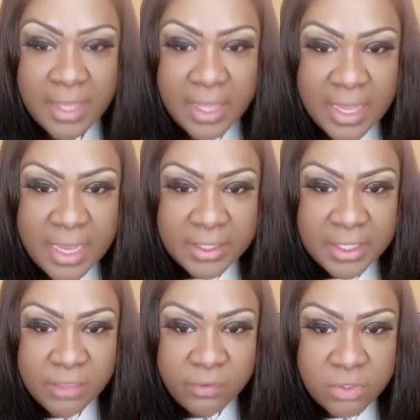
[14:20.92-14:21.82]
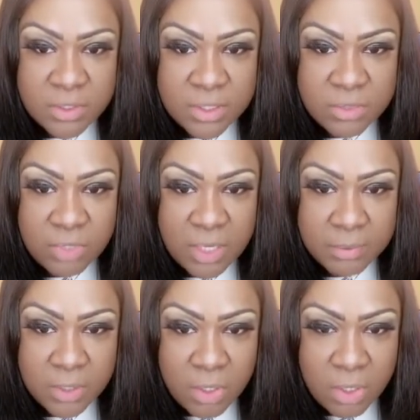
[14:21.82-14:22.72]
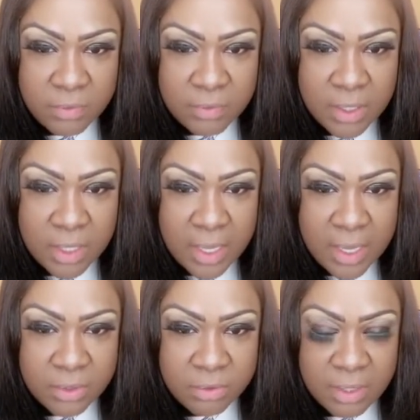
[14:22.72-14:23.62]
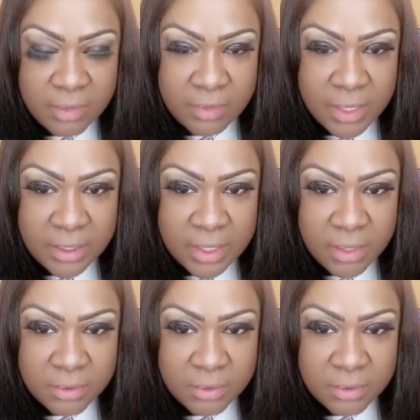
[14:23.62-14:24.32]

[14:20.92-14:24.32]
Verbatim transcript: I think the first name dropped off. How do I find out